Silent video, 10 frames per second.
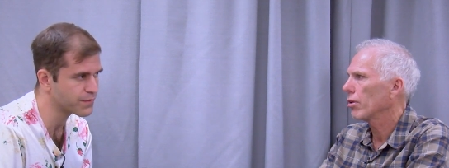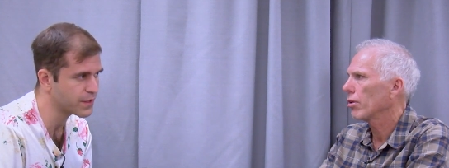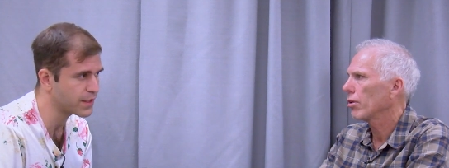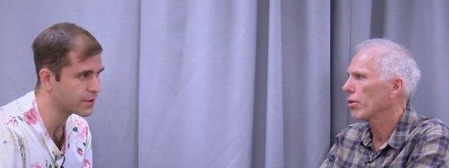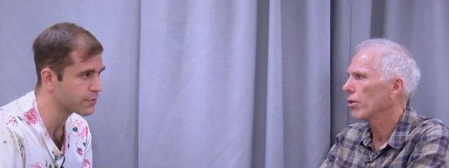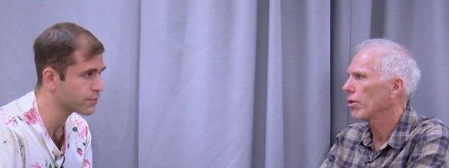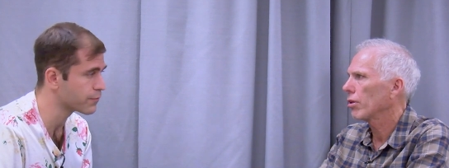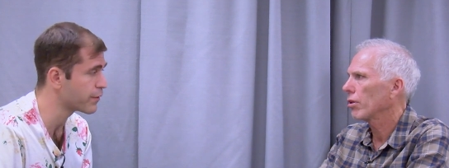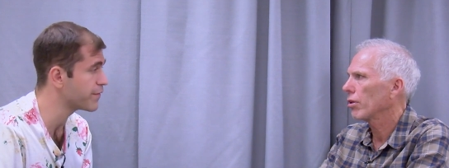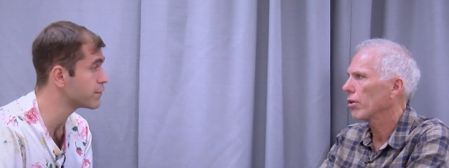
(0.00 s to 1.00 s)
Speaker 1: getting a
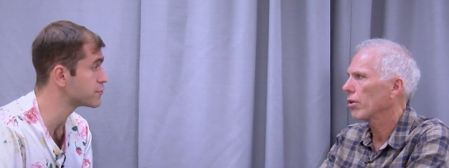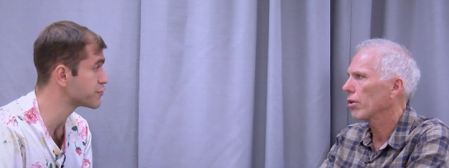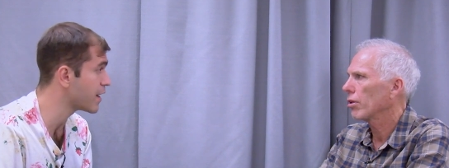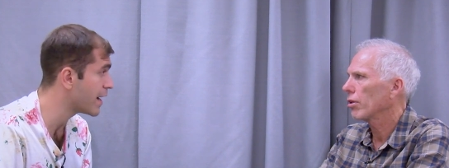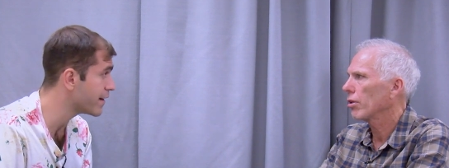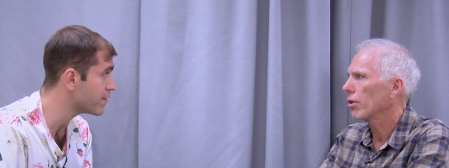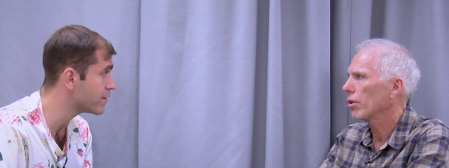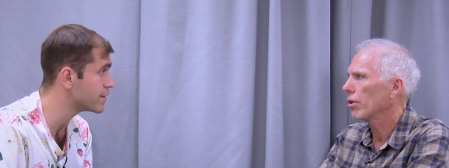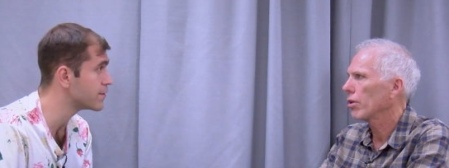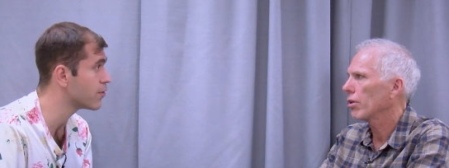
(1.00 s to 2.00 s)
rightful trial
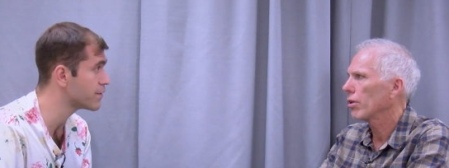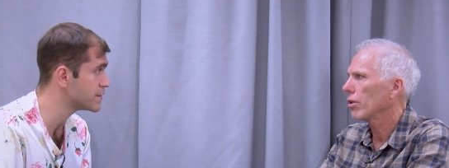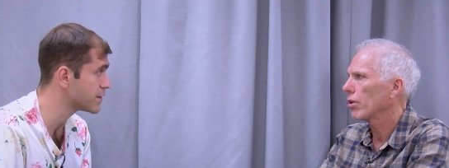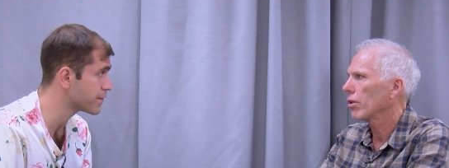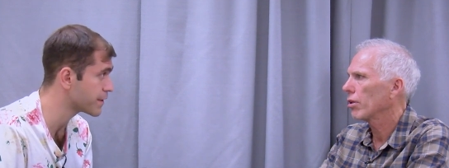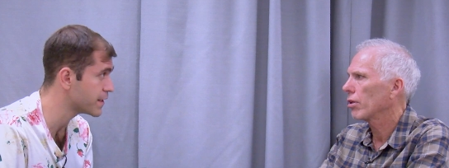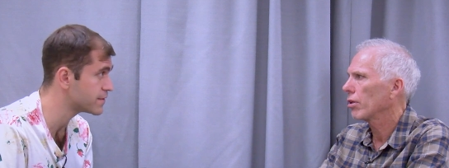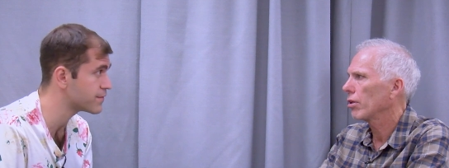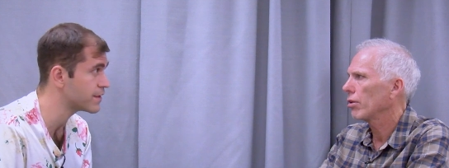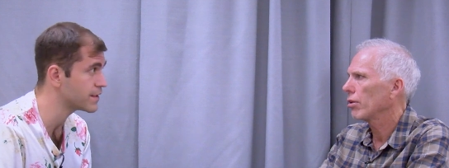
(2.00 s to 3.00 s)
and all these other kinds of
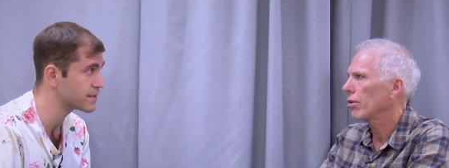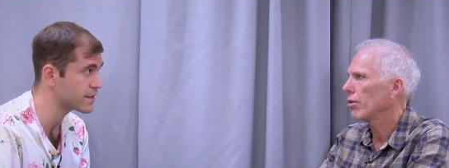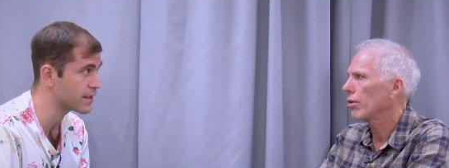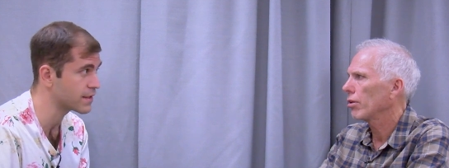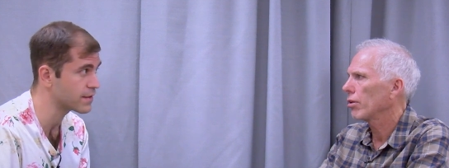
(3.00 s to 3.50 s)
things that.